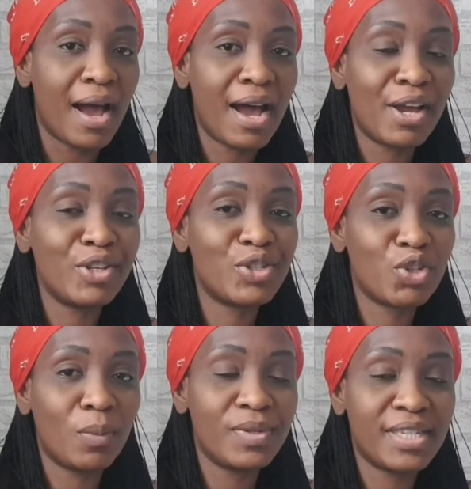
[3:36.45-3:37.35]
I
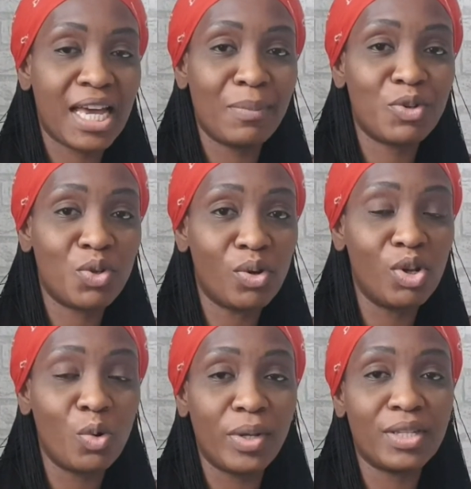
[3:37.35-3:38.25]
sometimes
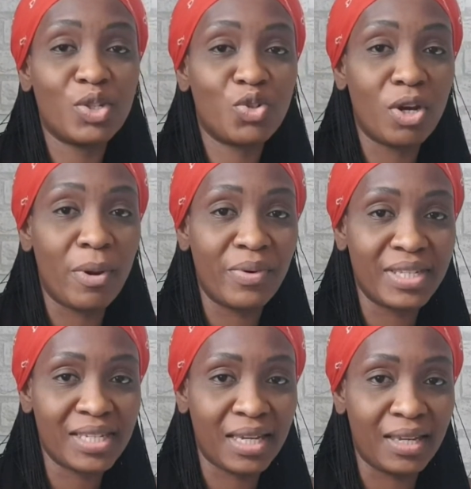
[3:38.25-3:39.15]
struggle with strawberry
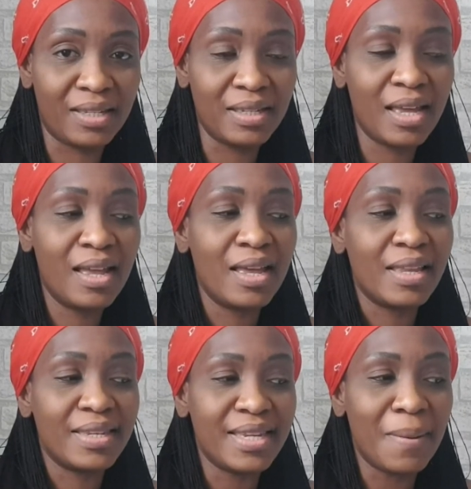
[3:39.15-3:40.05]
skin.
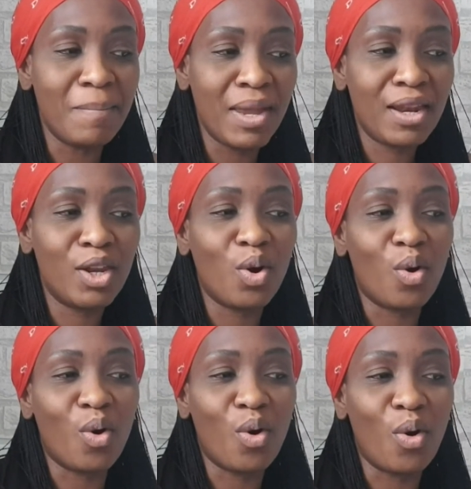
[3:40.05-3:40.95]
They mainly
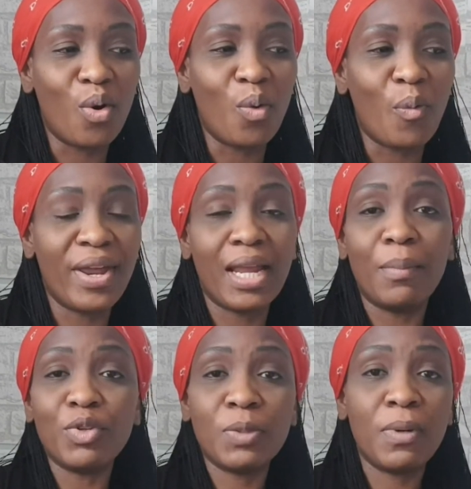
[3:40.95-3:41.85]
occur when
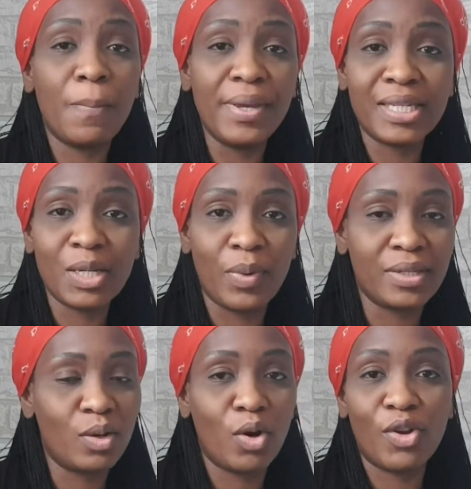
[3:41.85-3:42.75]
I'm super busy
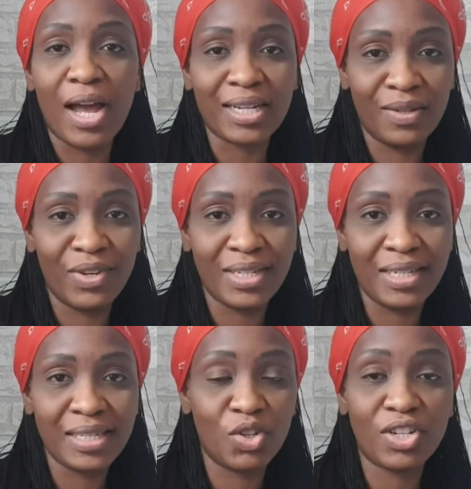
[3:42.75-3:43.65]
with other
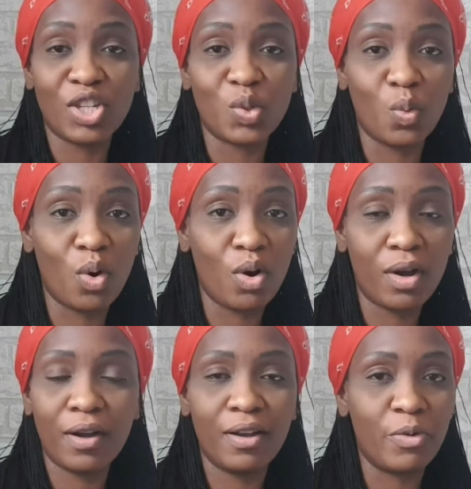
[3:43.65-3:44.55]
activities such as
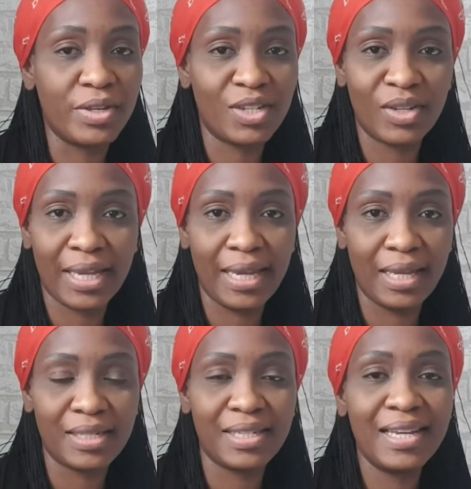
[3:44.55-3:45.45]
work, raising the
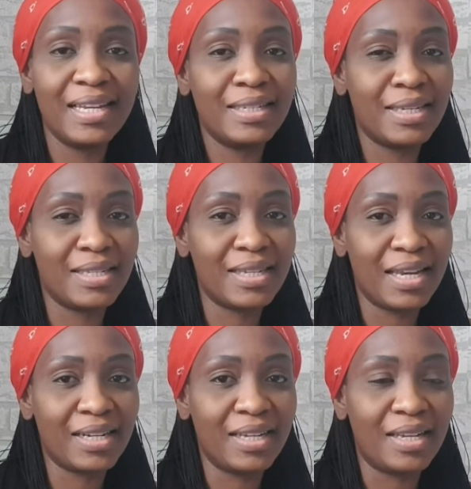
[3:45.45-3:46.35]
kids, things
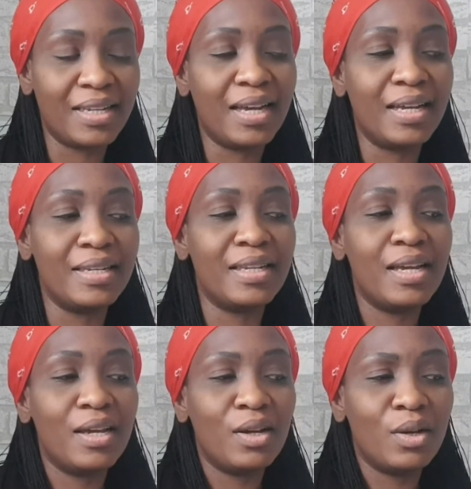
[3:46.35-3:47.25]
like that. And
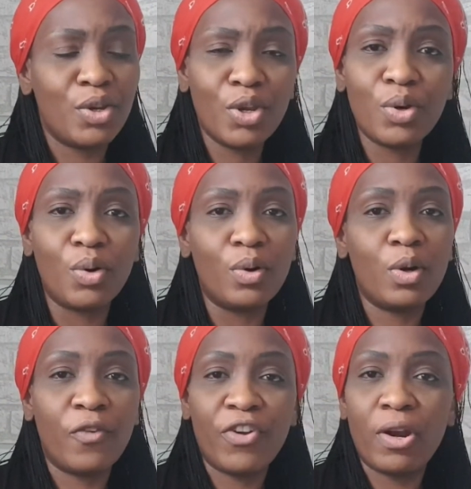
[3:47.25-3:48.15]
you
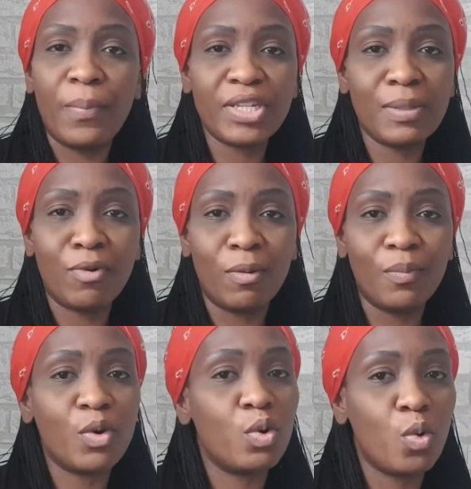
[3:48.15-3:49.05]
know, if you're a busy
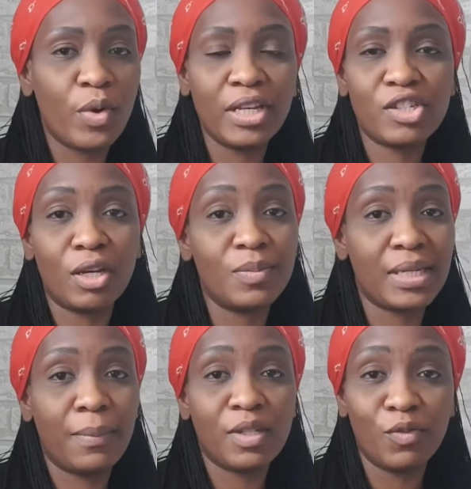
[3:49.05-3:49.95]
mom, we
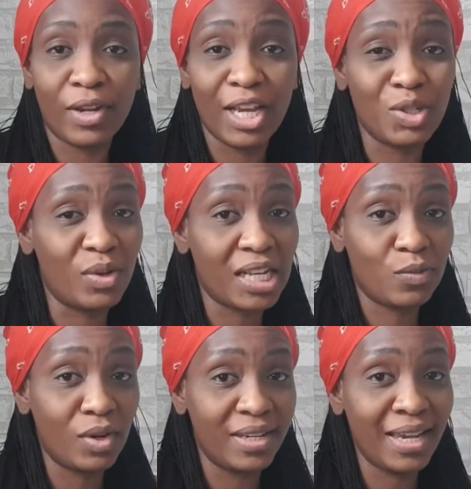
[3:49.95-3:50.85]
sometimes forget to
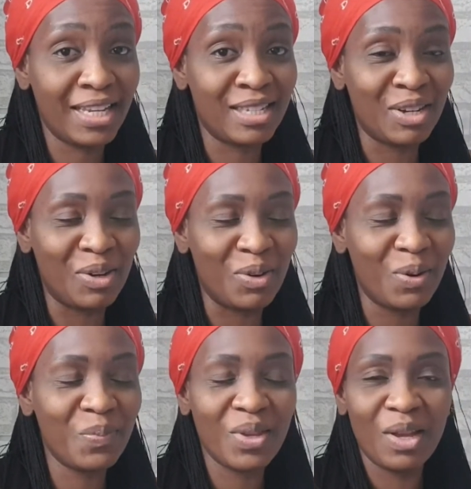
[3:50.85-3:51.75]
exfoliate, you
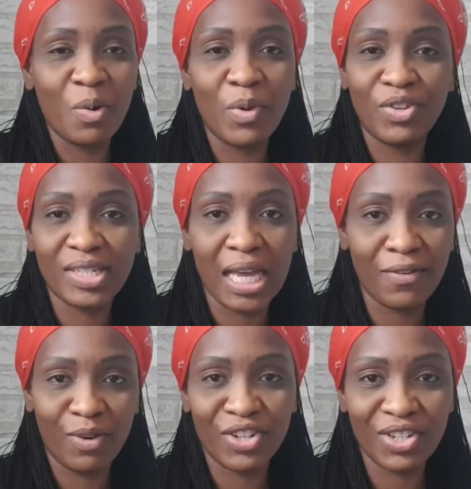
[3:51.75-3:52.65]
know. We just have
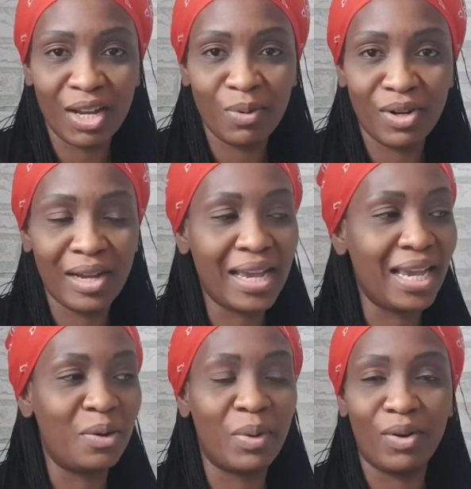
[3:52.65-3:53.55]
our shower
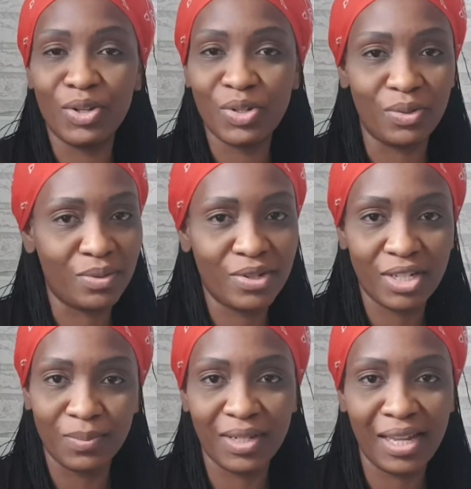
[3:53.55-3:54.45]
and we're on to
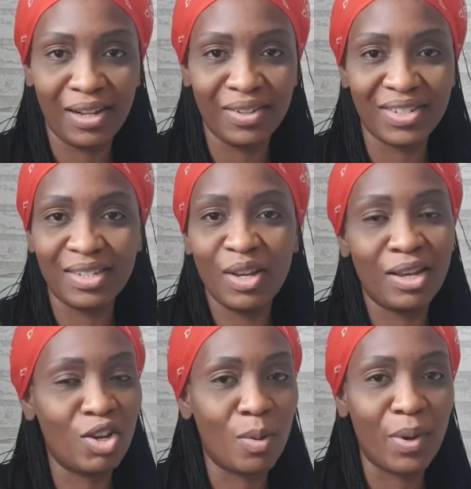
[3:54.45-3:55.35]
something else.
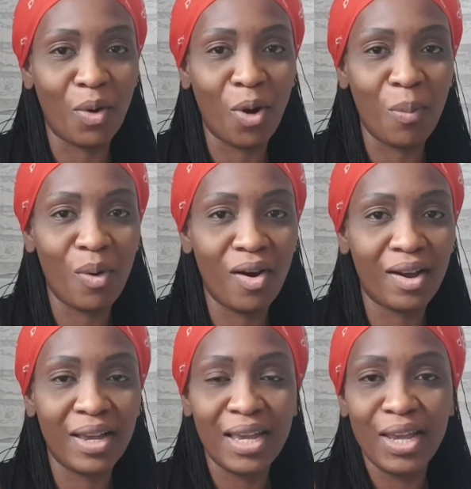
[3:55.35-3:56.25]
It could be
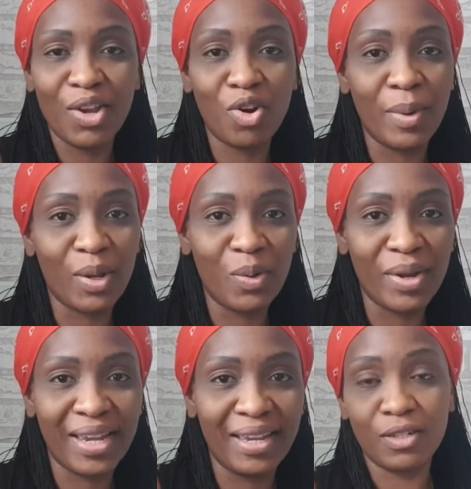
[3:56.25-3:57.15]
homework, it could be
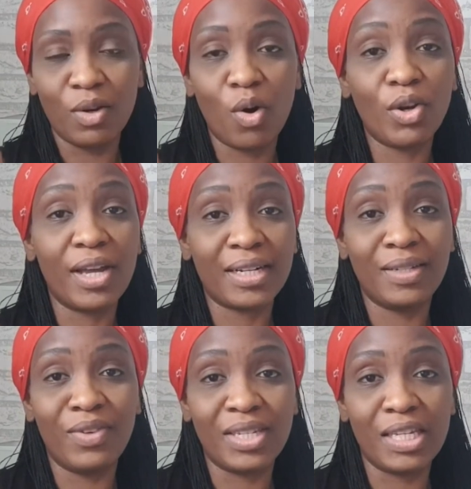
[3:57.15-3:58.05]
cooking, or other
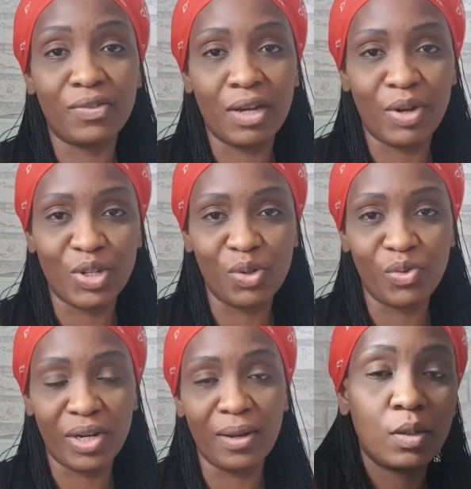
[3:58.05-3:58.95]
activities for our
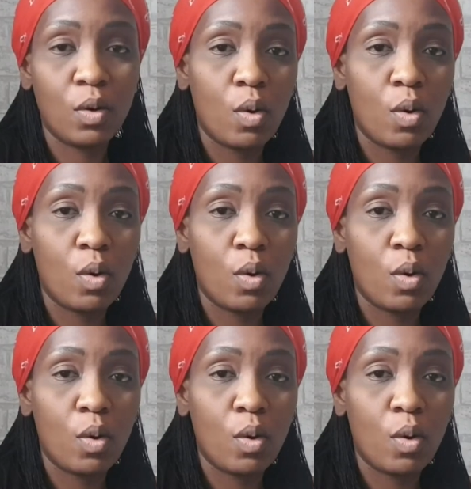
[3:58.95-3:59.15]
children.